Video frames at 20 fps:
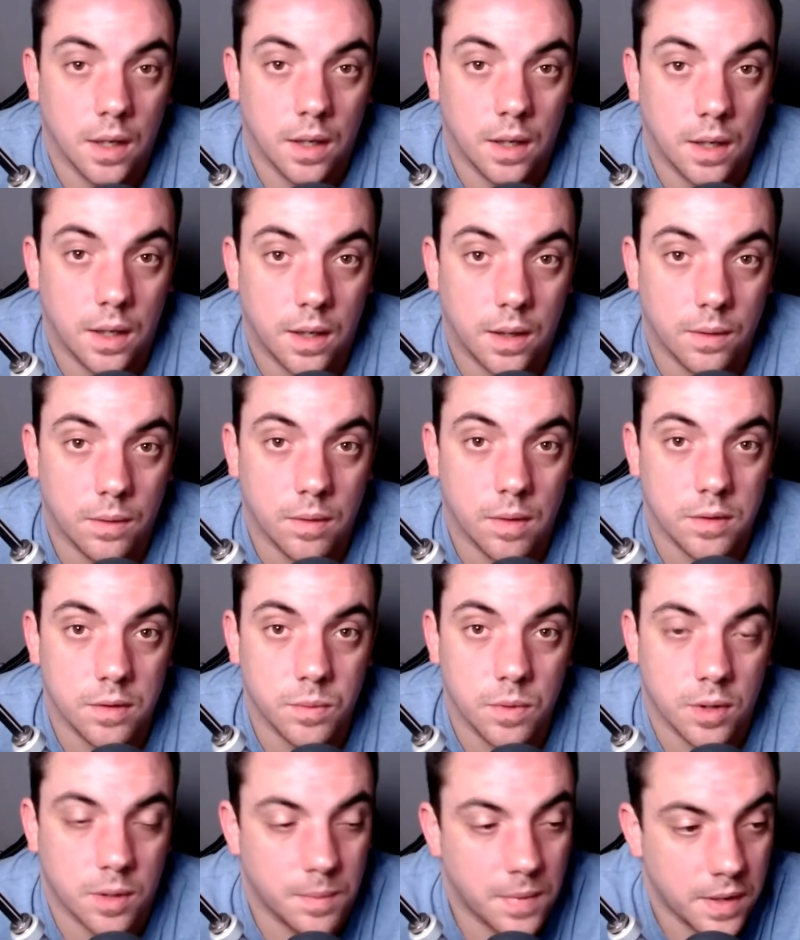Hello
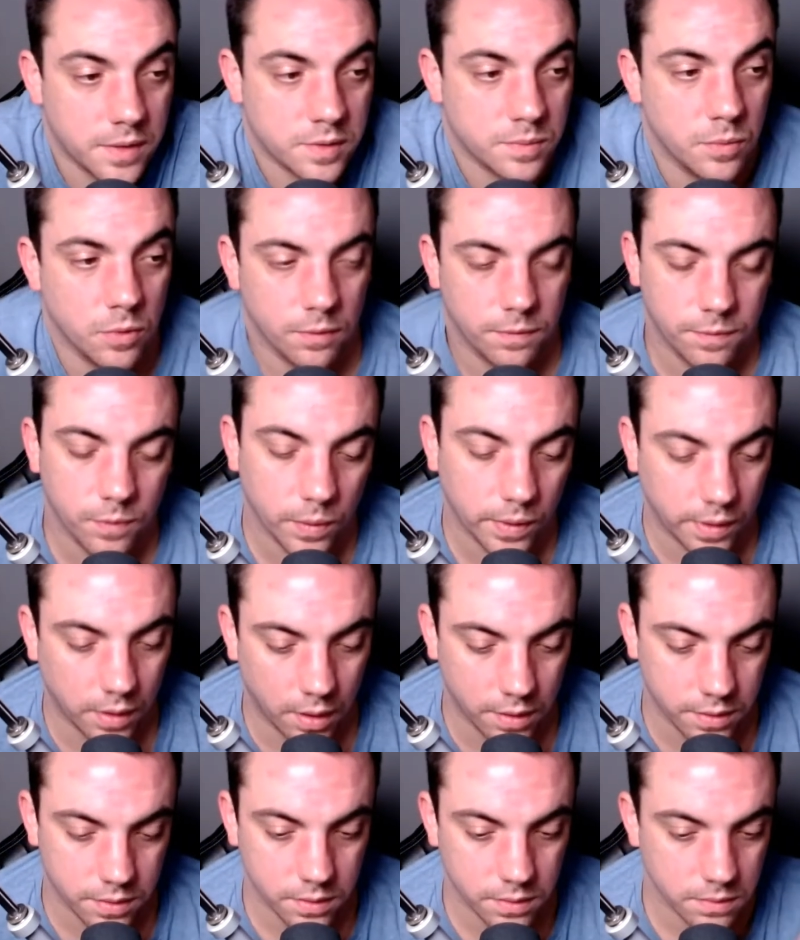guys, welcome back. It's more
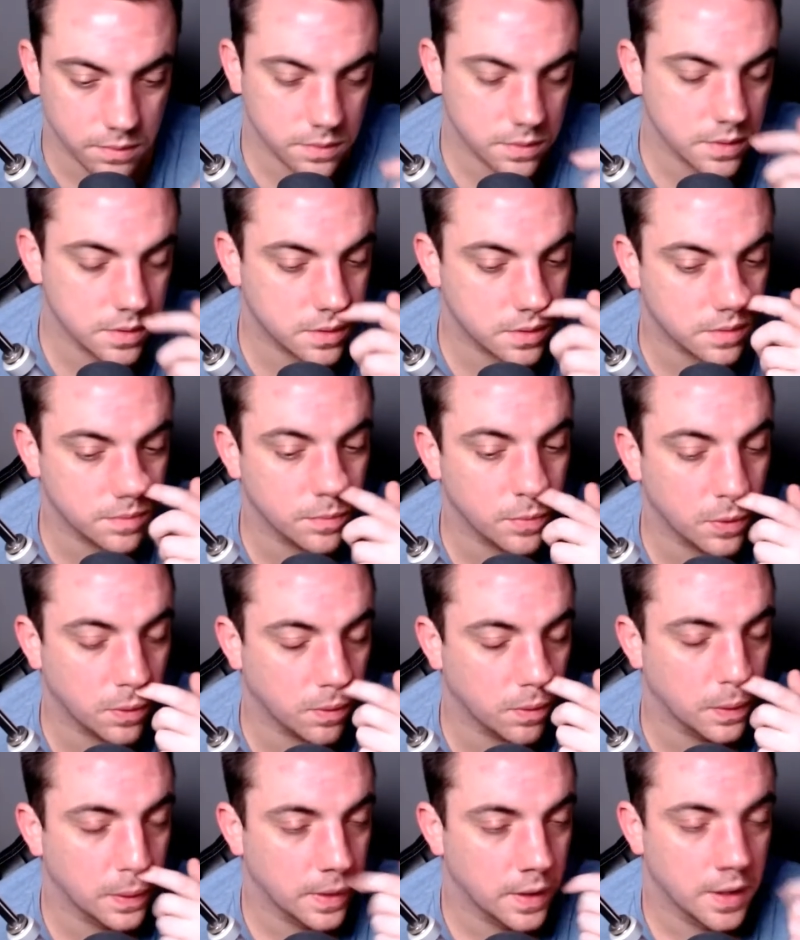49ers news. This is
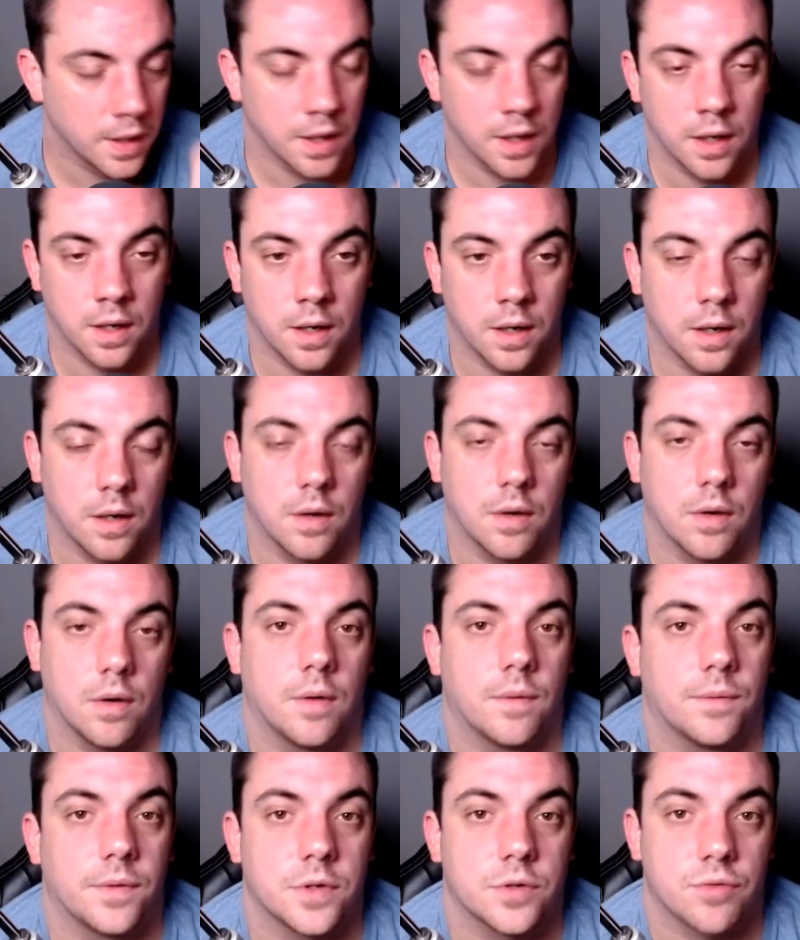more
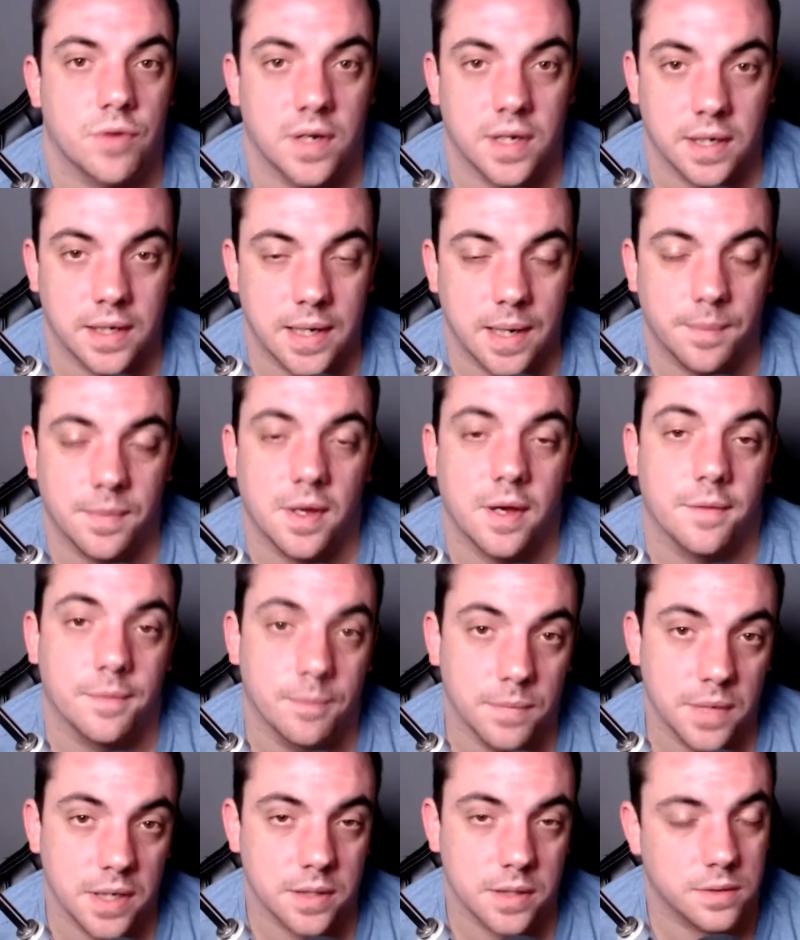on the training camp that I've
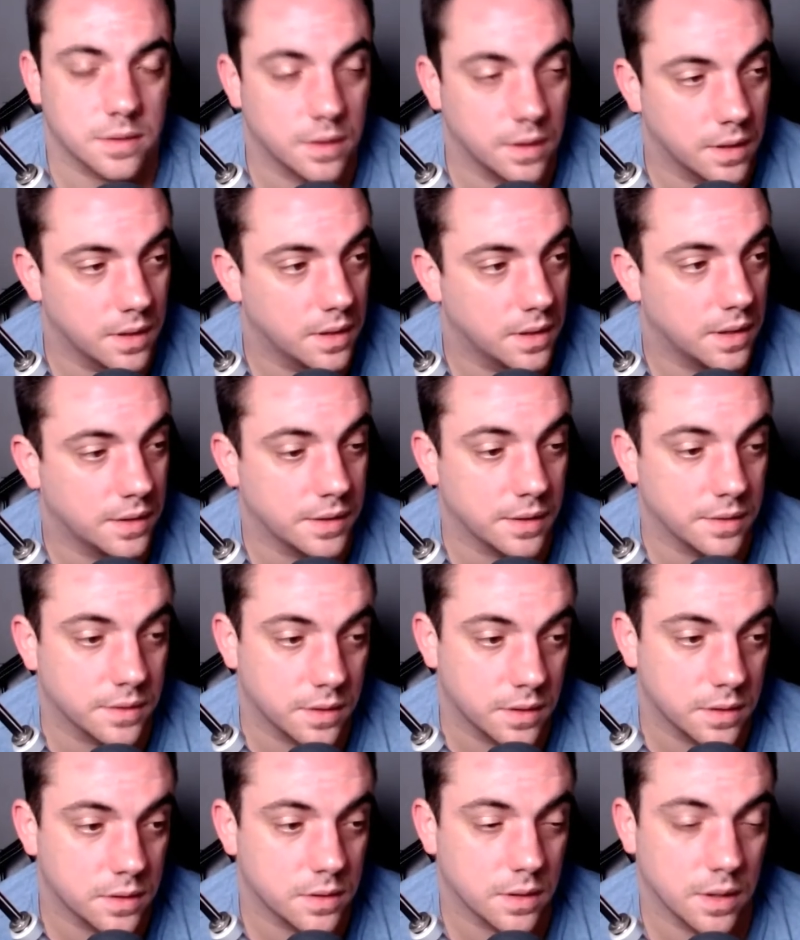missed. I've done
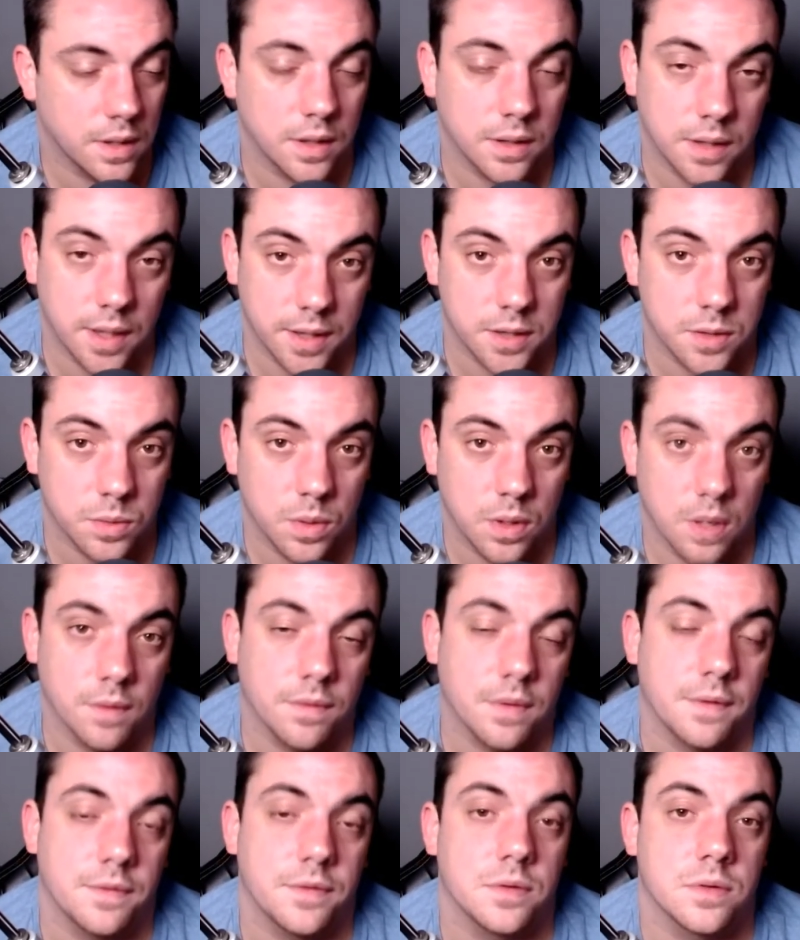day
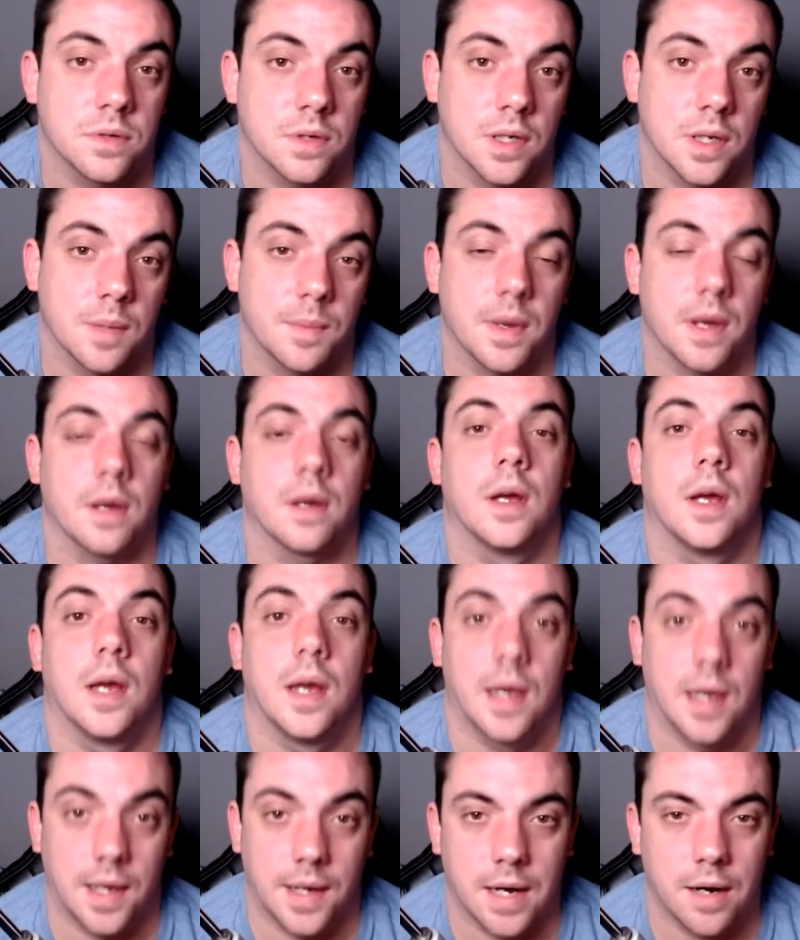12, if you've seen, about
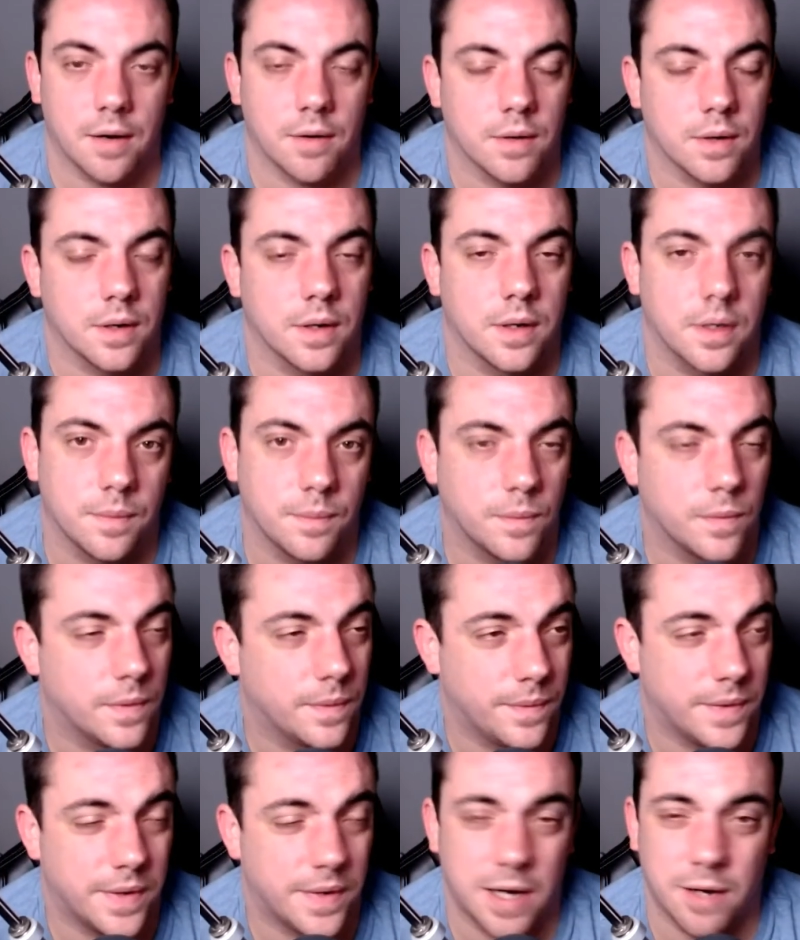an hour
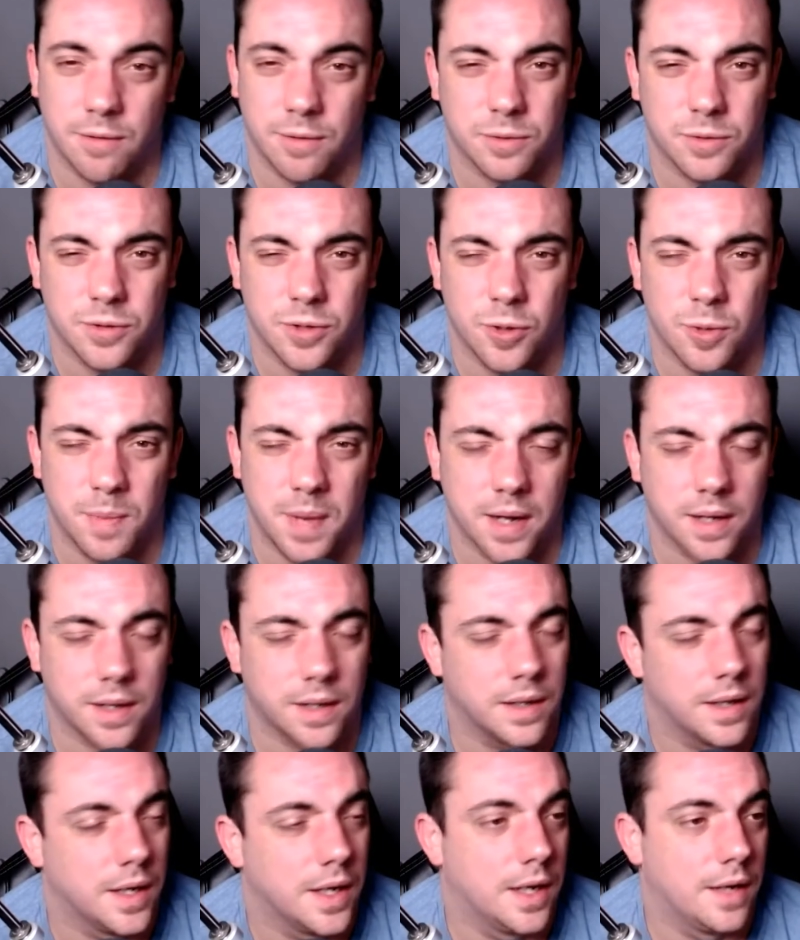or two back.